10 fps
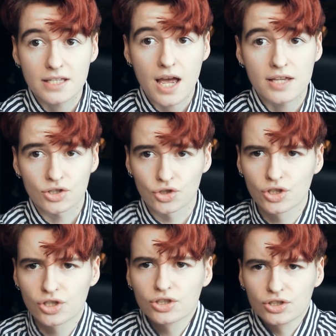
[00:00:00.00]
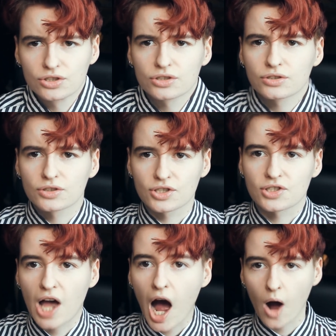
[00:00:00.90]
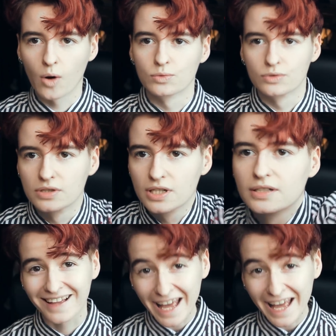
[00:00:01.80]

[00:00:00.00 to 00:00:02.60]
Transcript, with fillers: testing, the sound.